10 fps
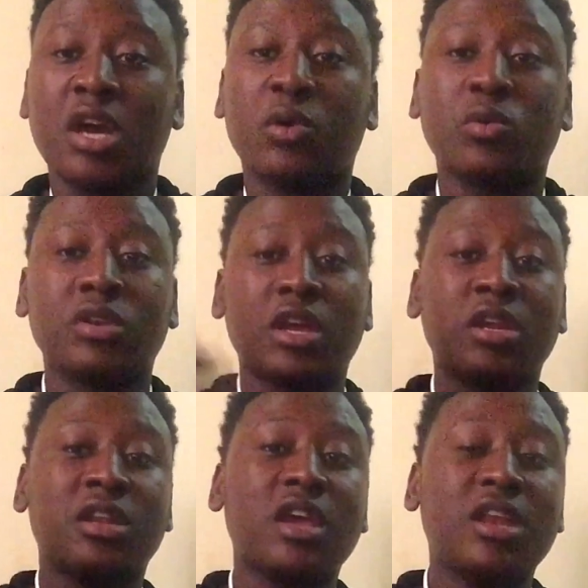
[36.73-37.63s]
Now,
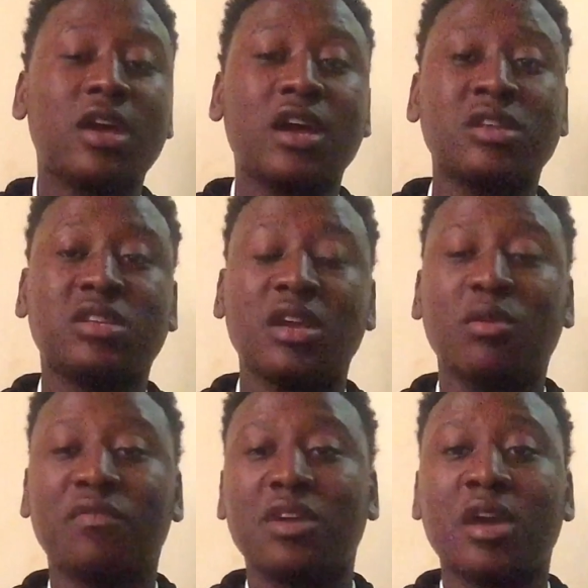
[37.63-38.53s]
at the right hand
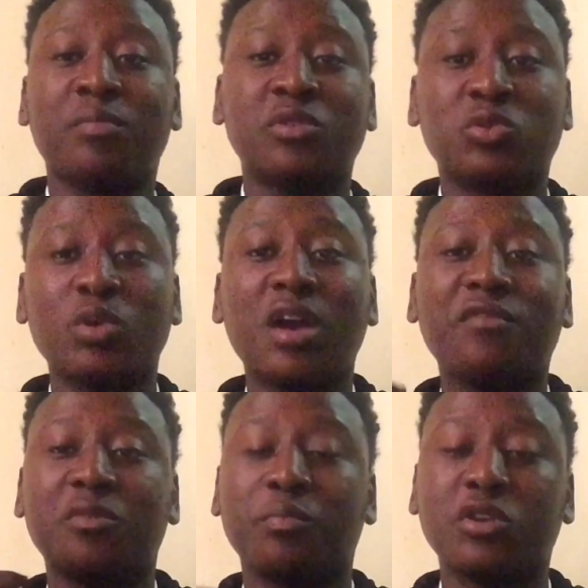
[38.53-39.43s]
side of the earpiece, we have the